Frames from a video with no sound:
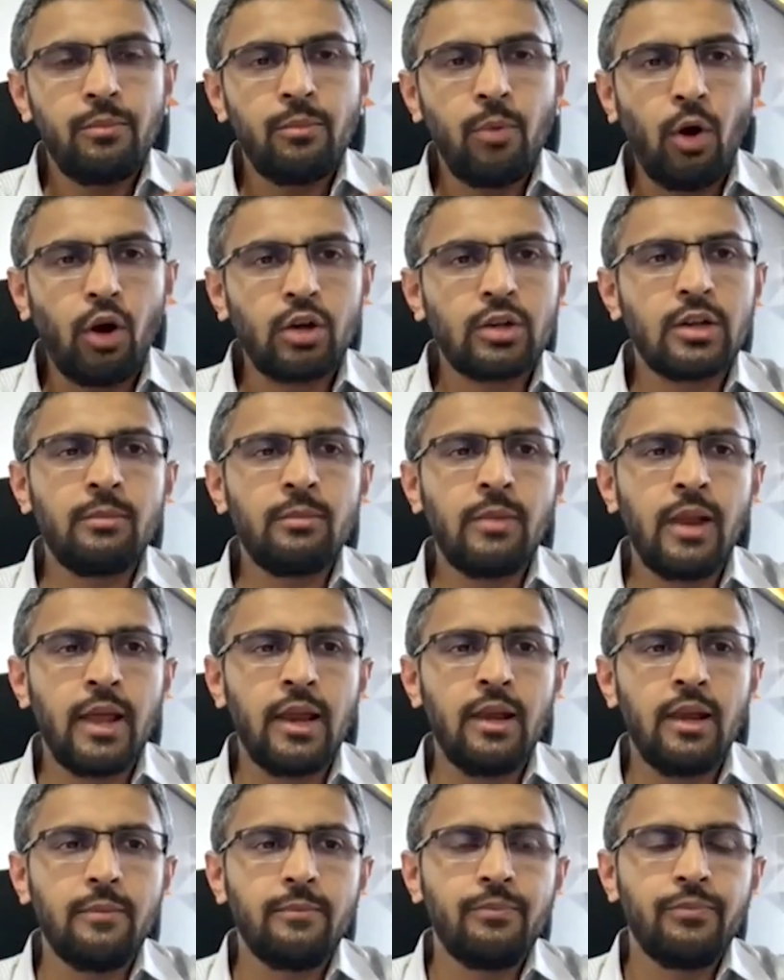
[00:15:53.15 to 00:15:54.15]
Bottom
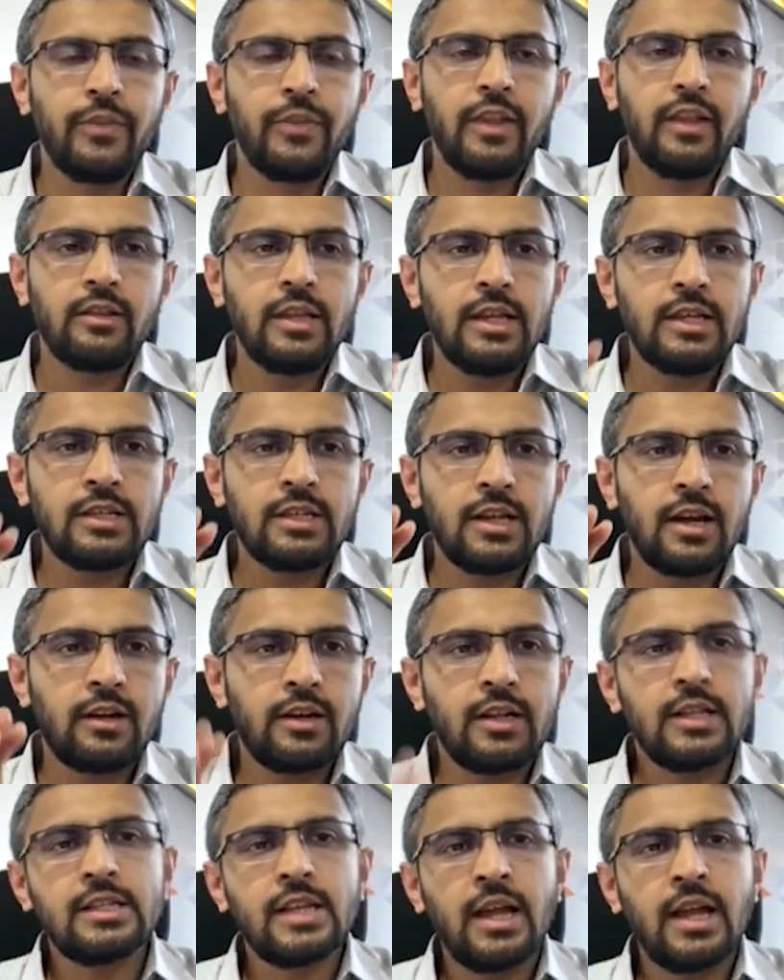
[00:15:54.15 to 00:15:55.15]
line, these
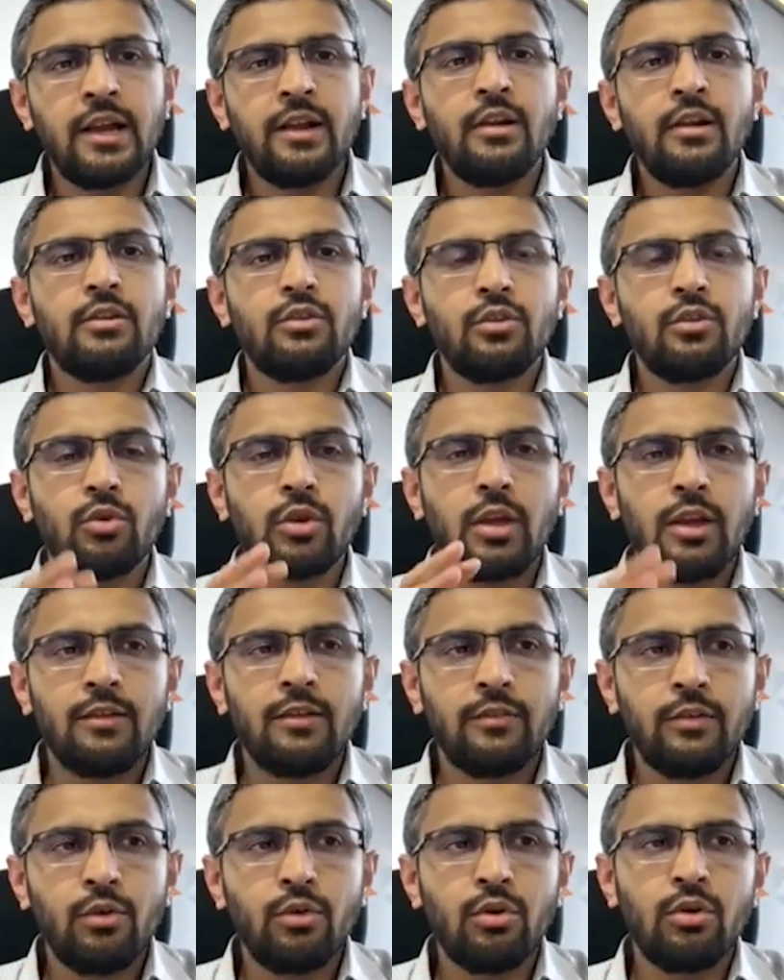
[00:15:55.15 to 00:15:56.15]
are designed to
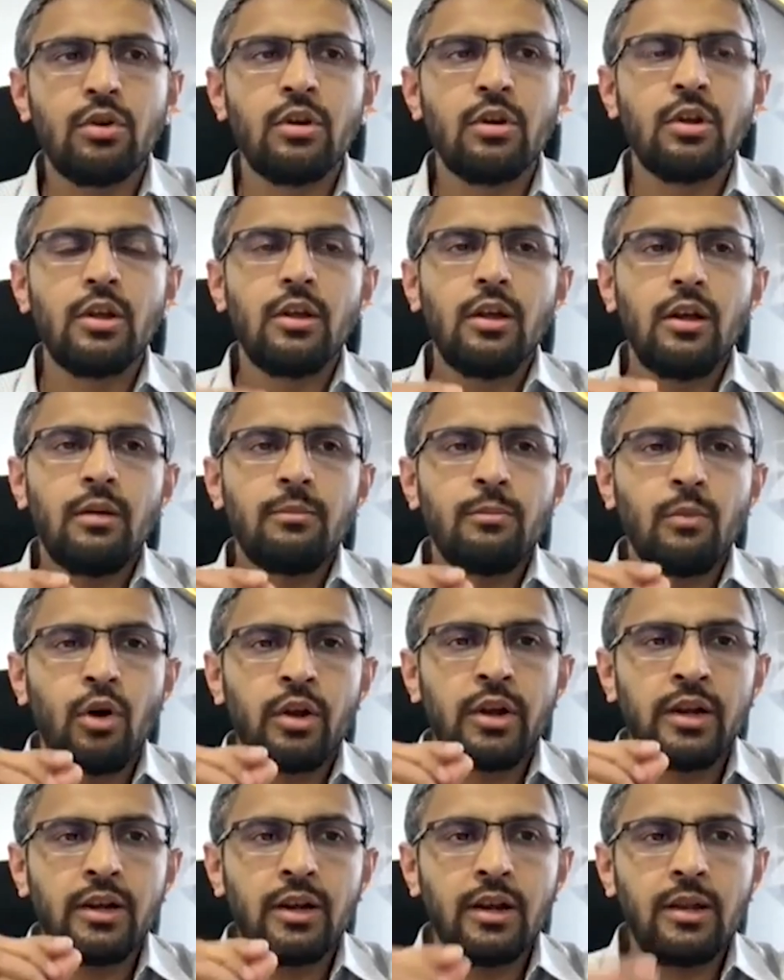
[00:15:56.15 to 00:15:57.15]
give you
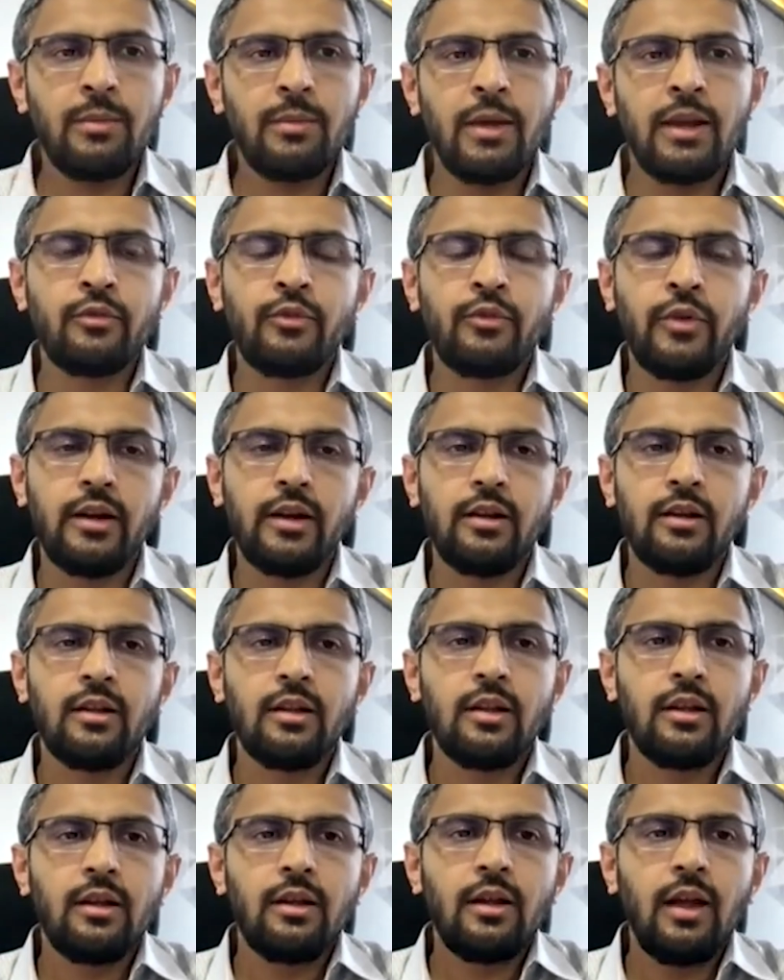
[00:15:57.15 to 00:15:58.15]
monetary benefit
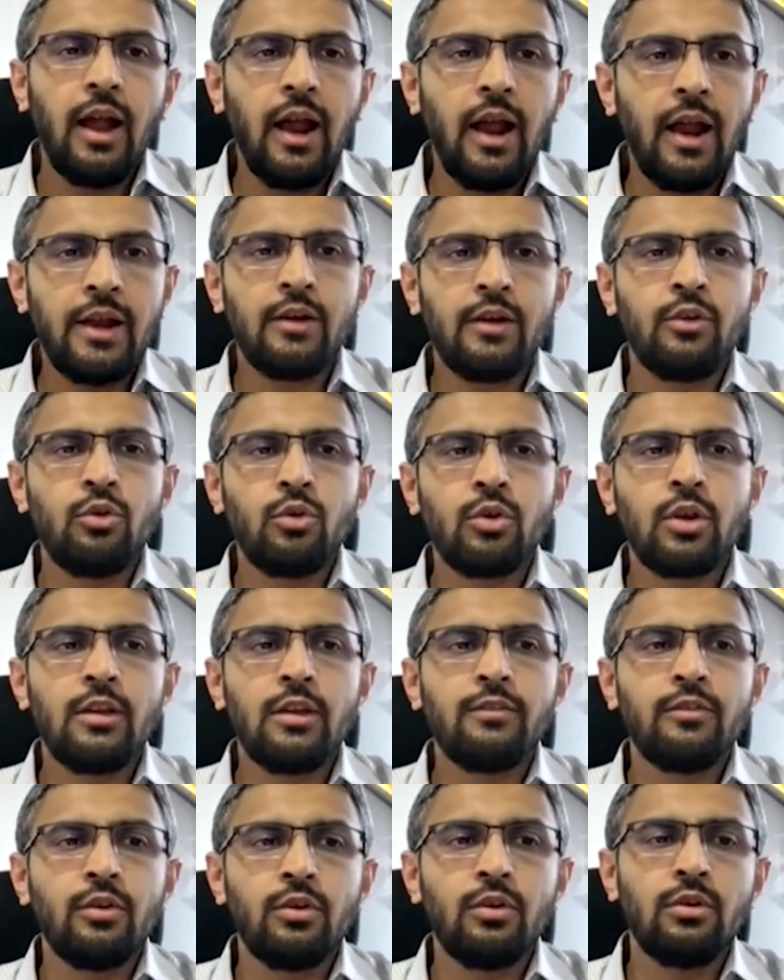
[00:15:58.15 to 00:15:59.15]
and to
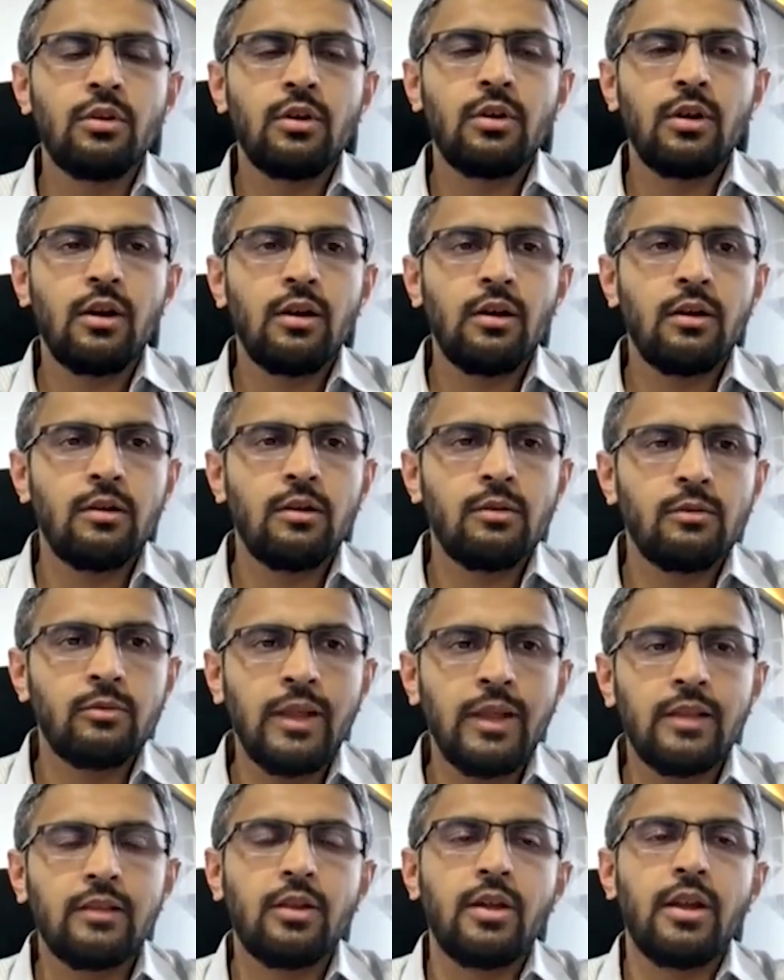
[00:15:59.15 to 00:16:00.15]
give you a
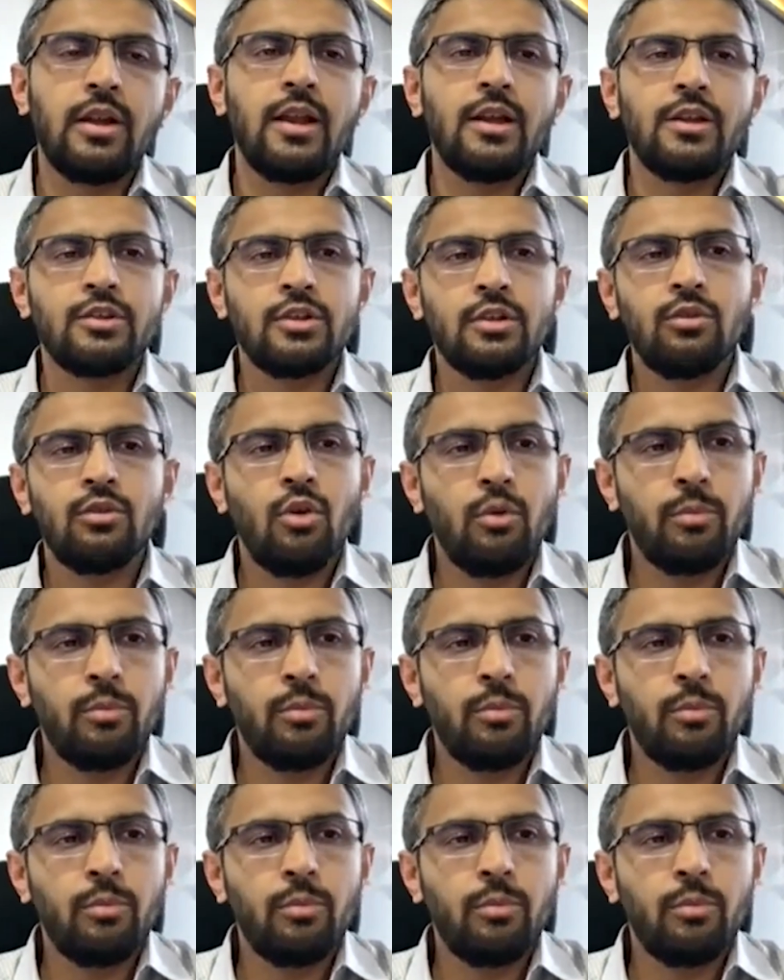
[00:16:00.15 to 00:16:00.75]
wealth creation